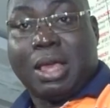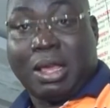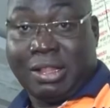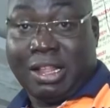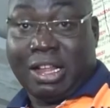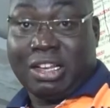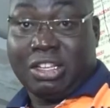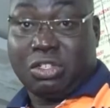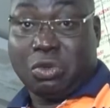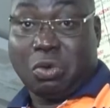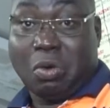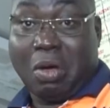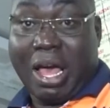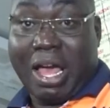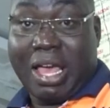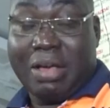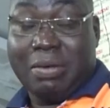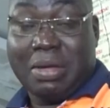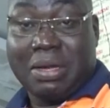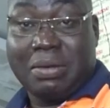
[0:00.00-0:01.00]
And that is
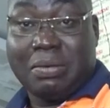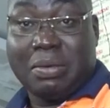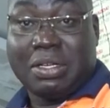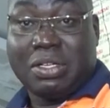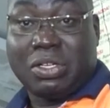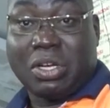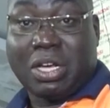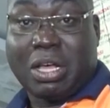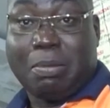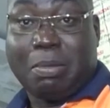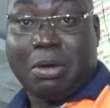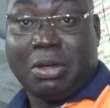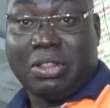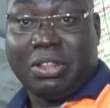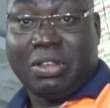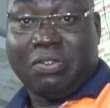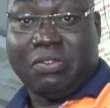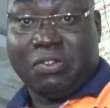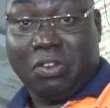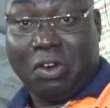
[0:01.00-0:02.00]
why when we talk
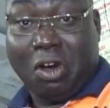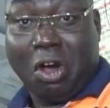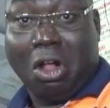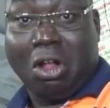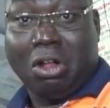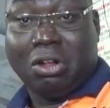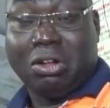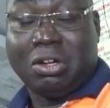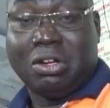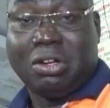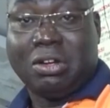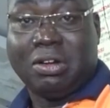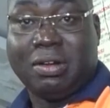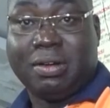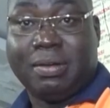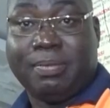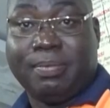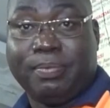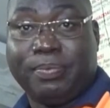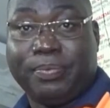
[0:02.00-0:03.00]
about the fall
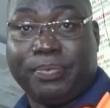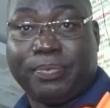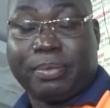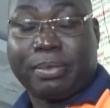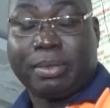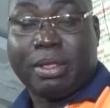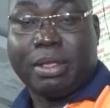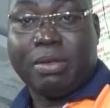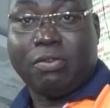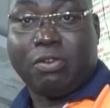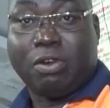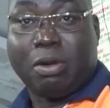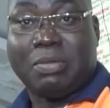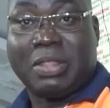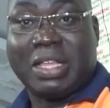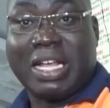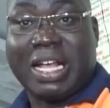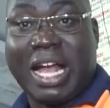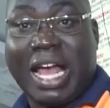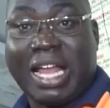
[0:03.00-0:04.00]

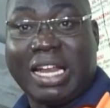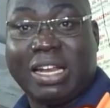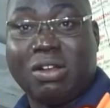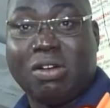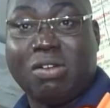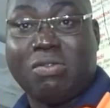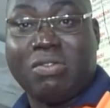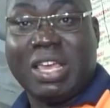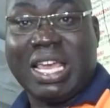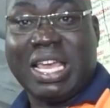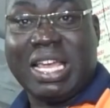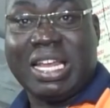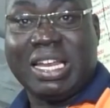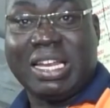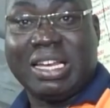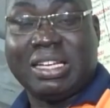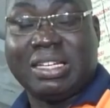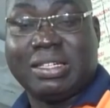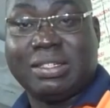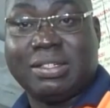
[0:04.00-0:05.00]
from the Garden of
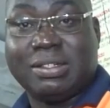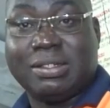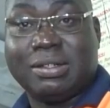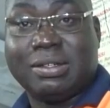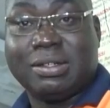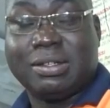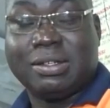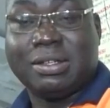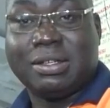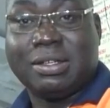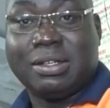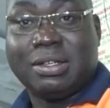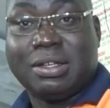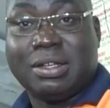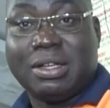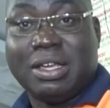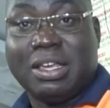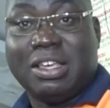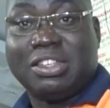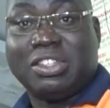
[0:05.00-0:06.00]
Eden
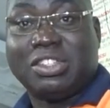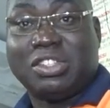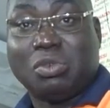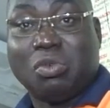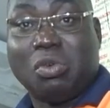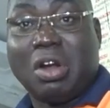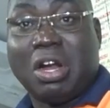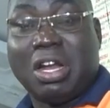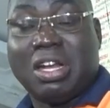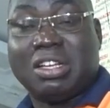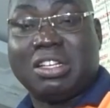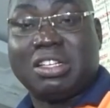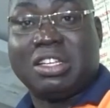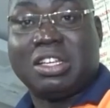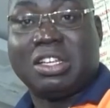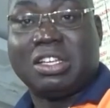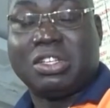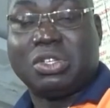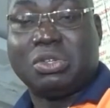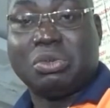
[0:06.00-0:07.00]

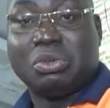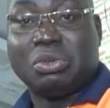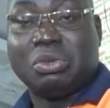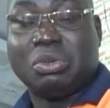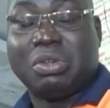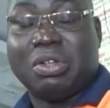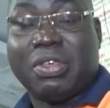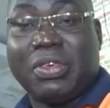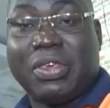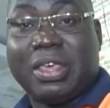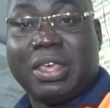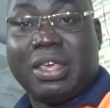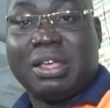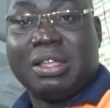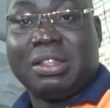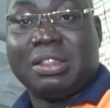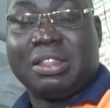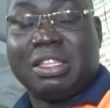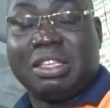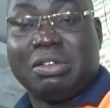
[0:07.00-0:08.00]
eastwards to
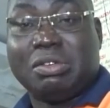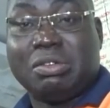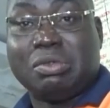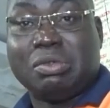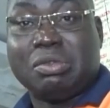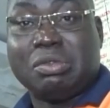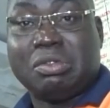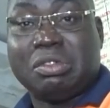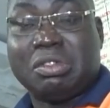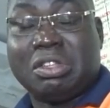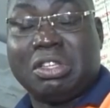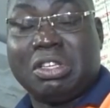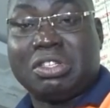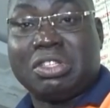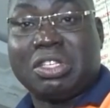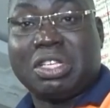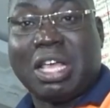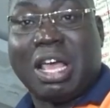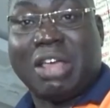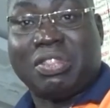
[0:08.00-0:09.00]

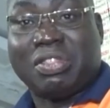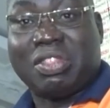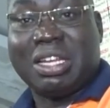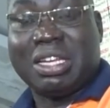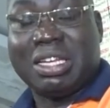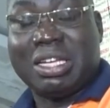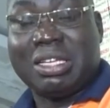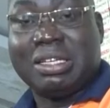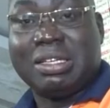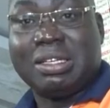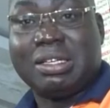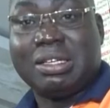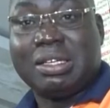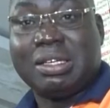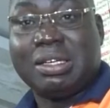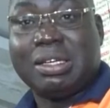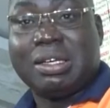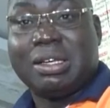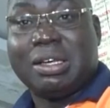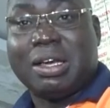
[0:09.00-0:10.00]
this earthly
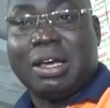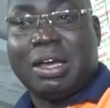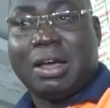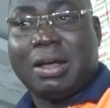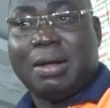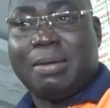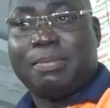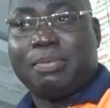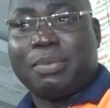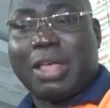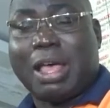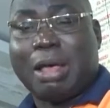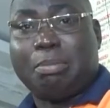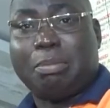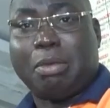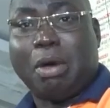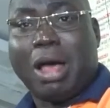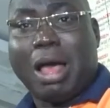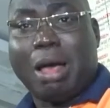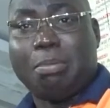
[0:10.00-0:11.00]

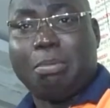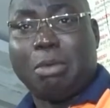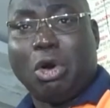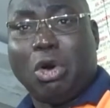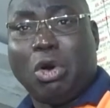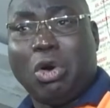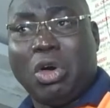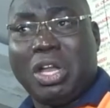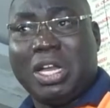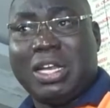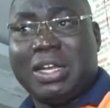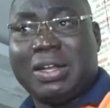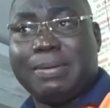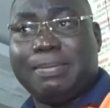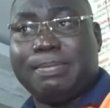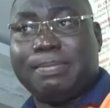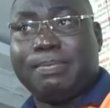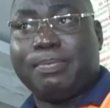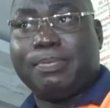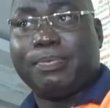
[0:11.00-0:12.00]
abode,
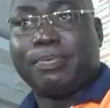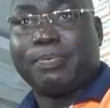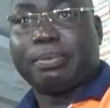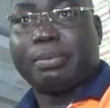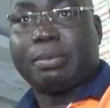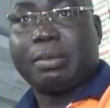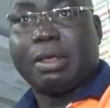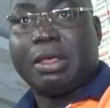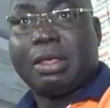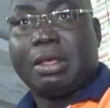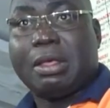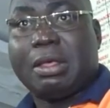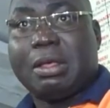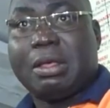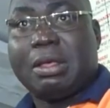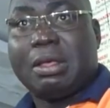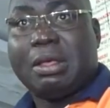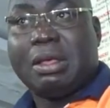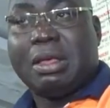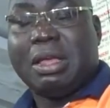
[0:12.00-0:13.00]

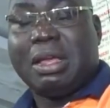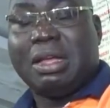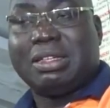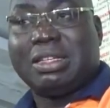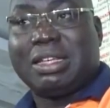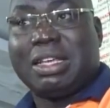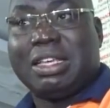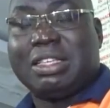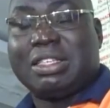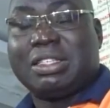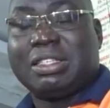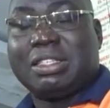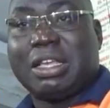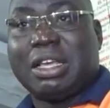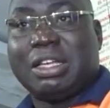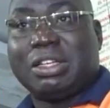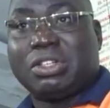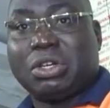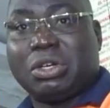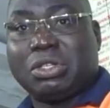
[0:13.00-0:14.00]
it is
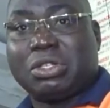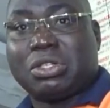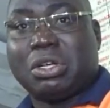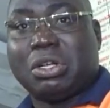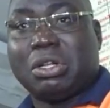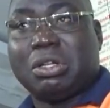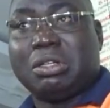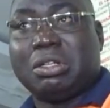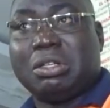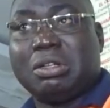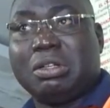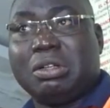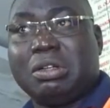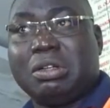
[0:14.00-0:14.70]
a total